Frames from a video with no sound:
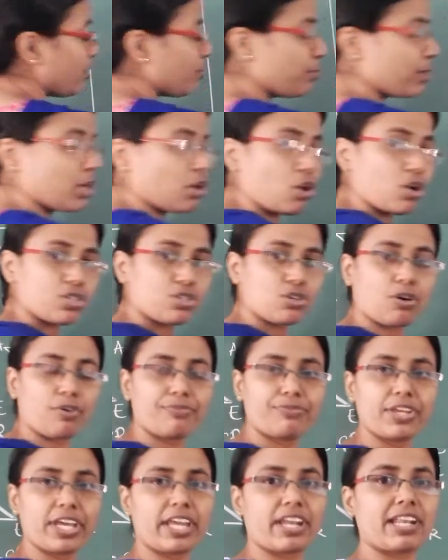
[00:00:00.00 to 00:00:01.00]
Because
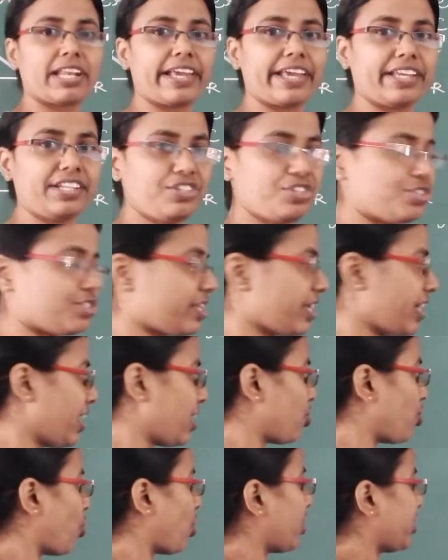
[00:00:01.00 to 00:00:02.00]
of their length, they
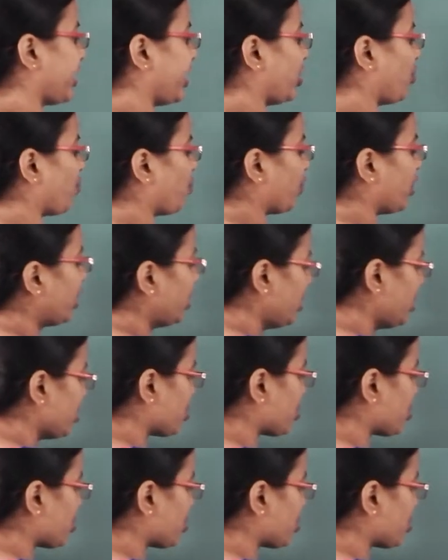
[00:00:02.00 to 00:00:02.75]
are not equal.